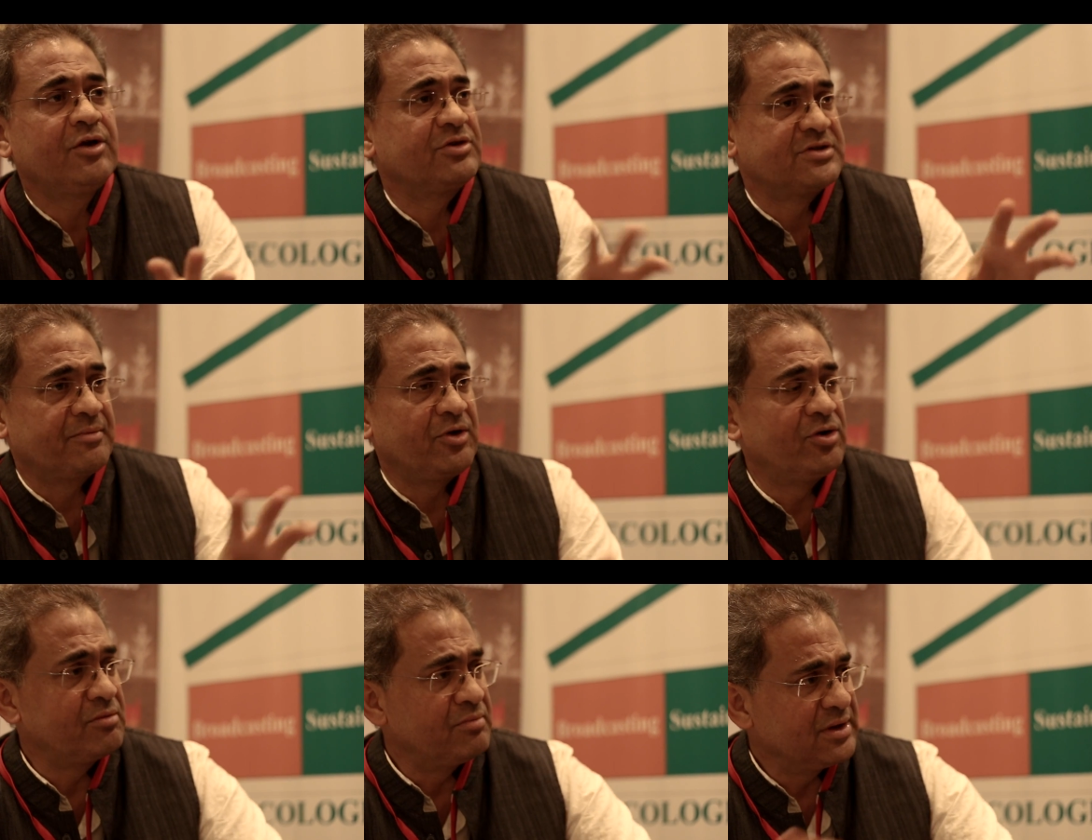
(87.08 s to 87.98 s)
For example, you
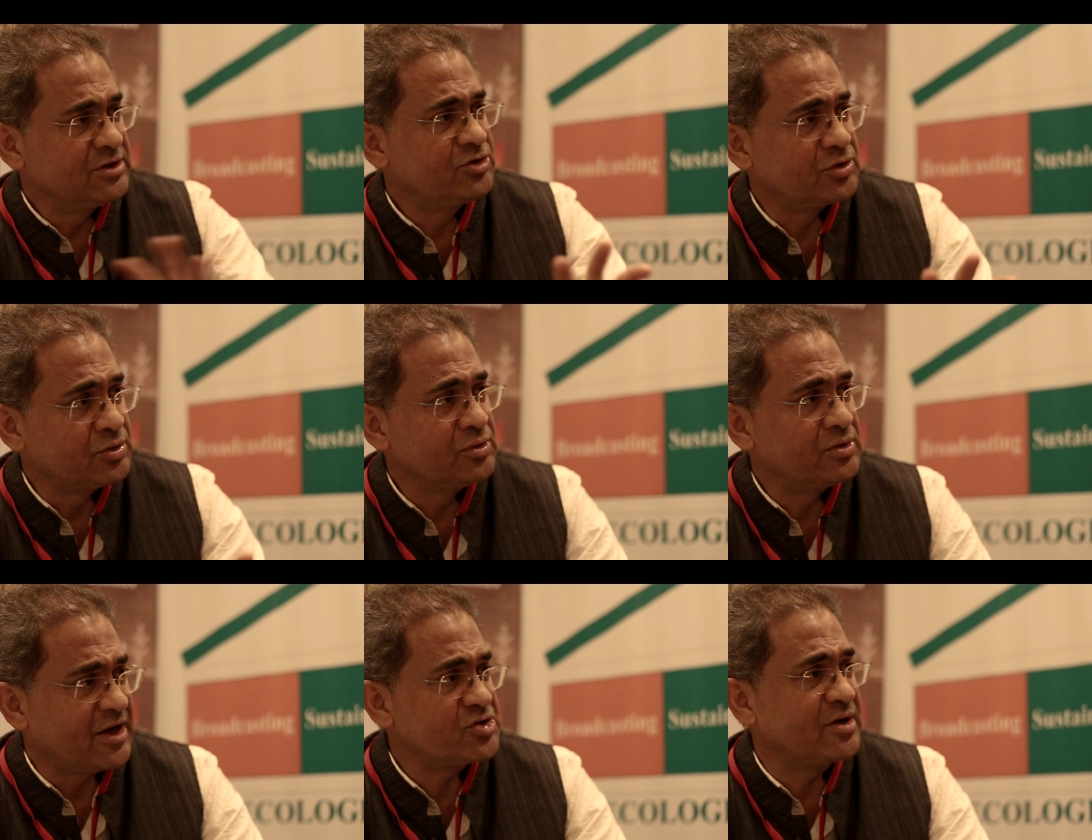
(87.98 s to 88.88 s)
don't burn through
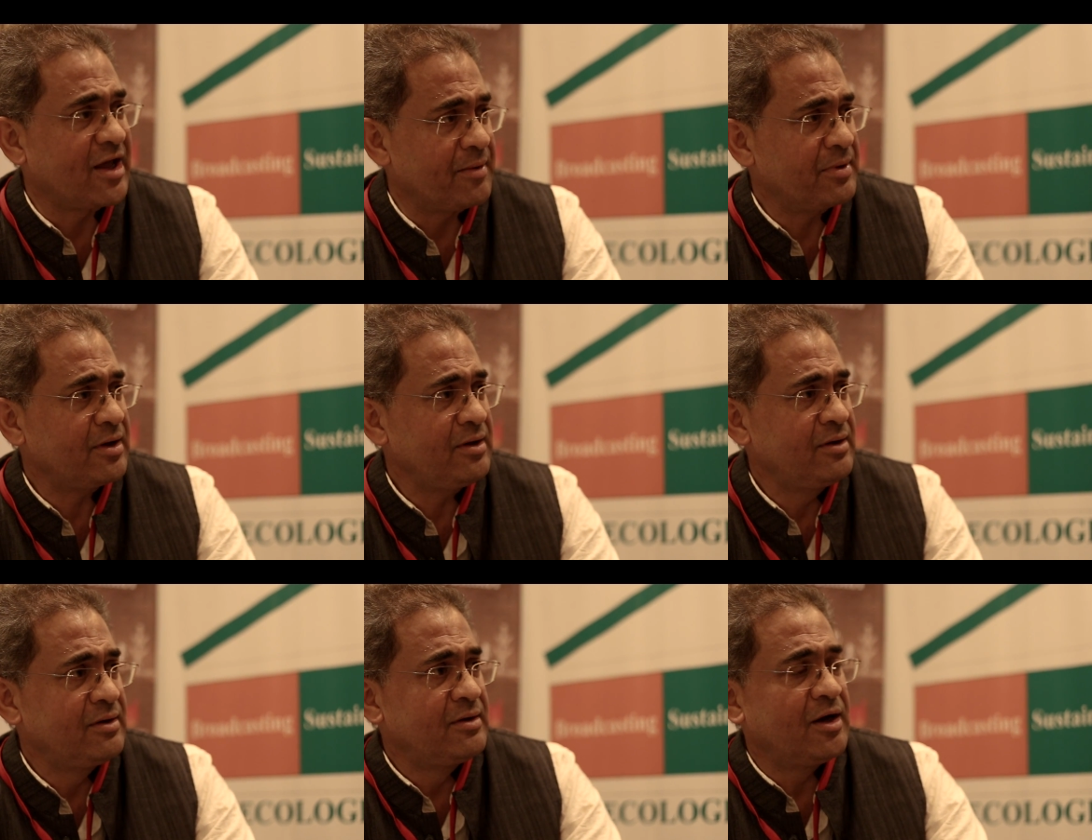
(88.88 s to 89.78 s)
natural capital,
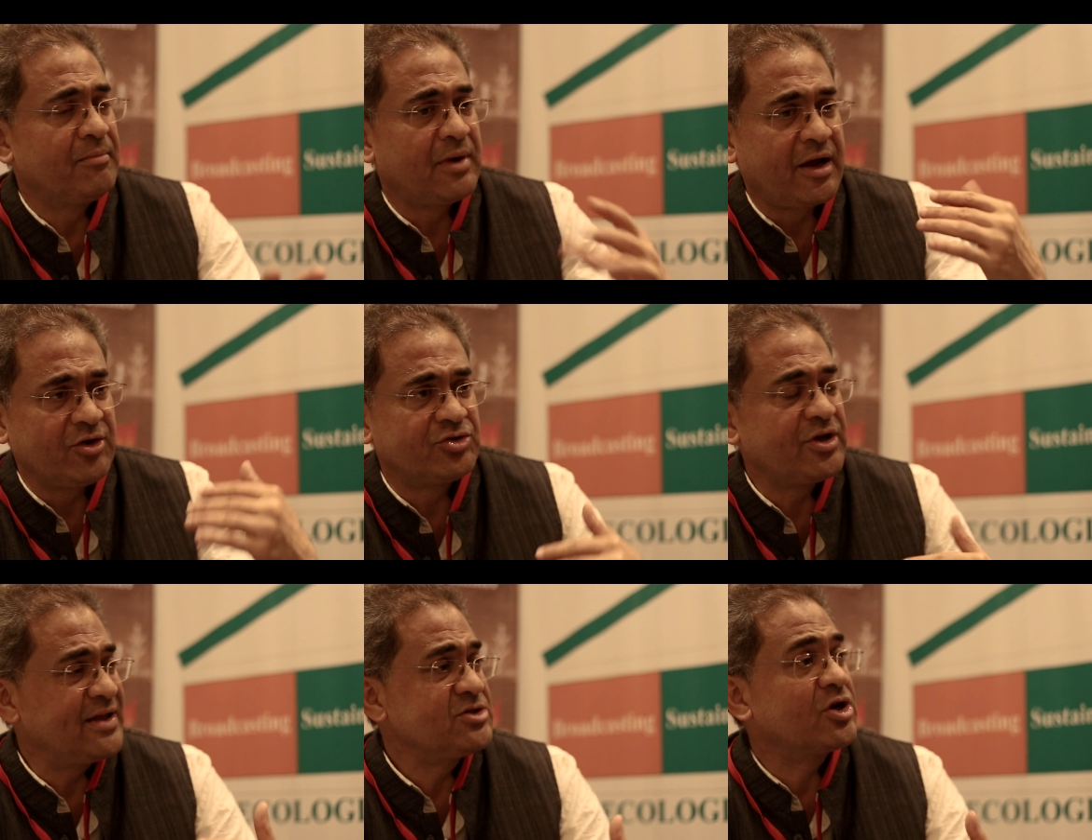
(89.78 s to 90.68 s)
and
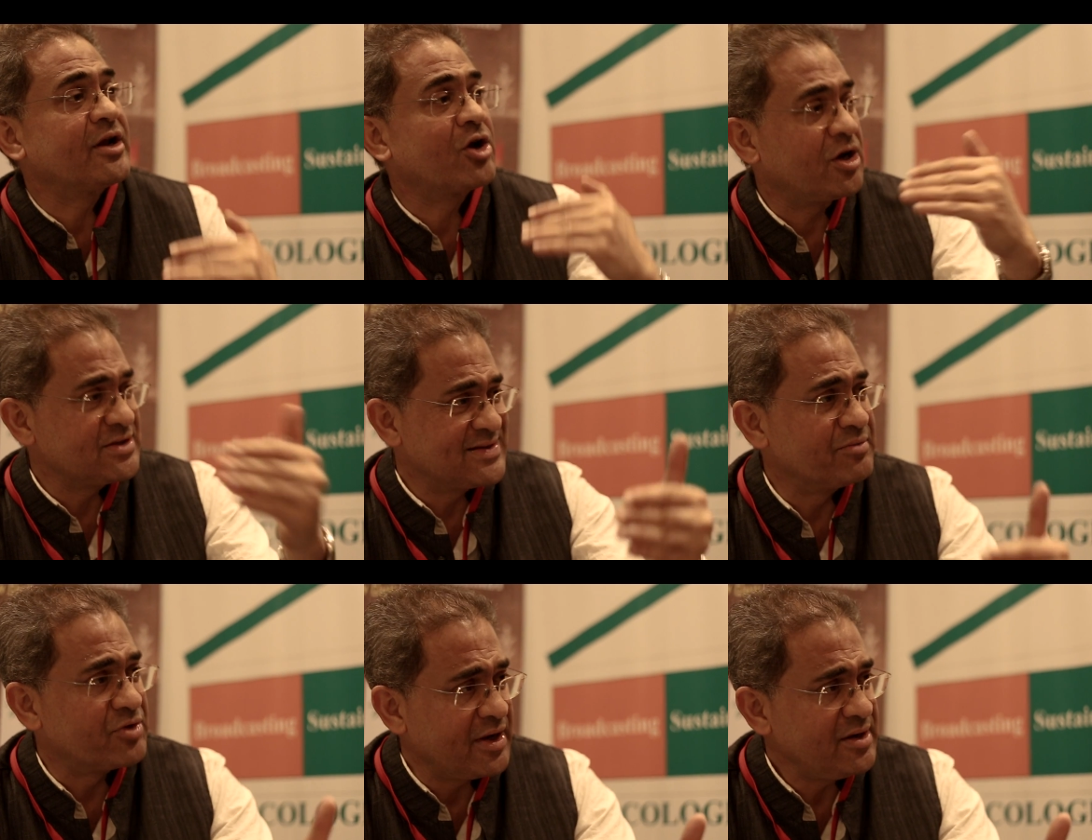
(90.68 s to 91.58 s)
hence you can cost
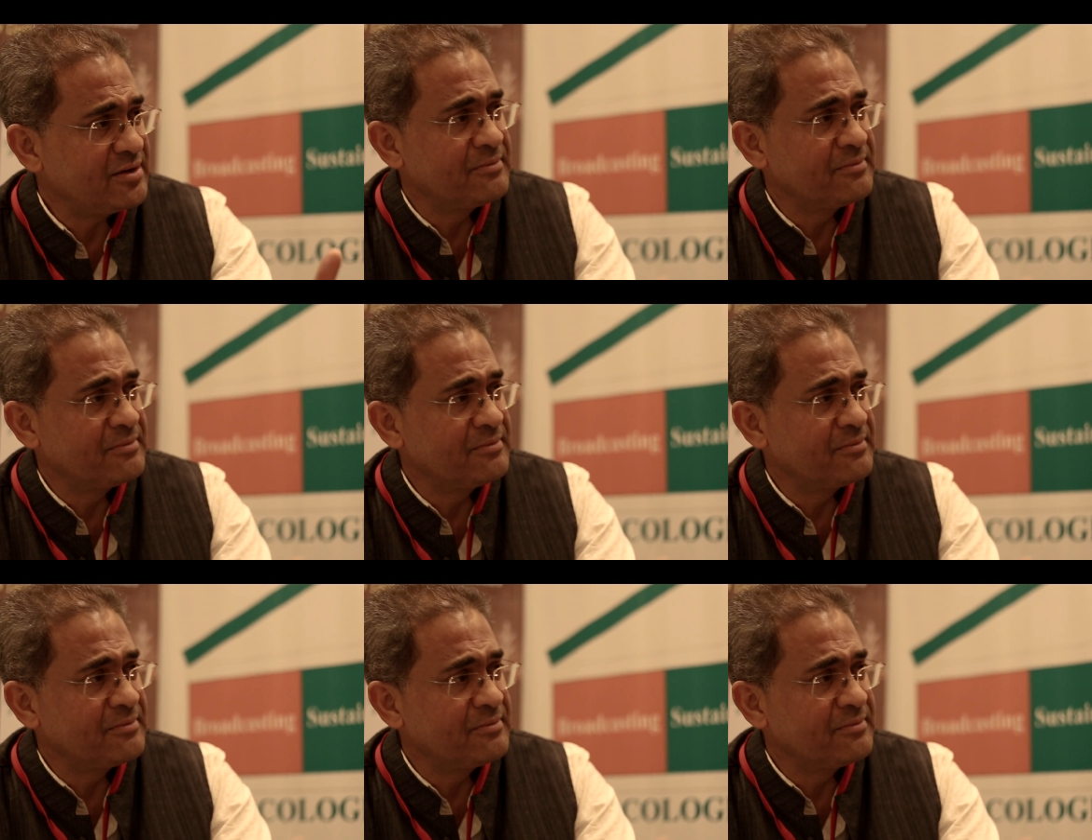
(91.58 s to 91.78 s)
them right.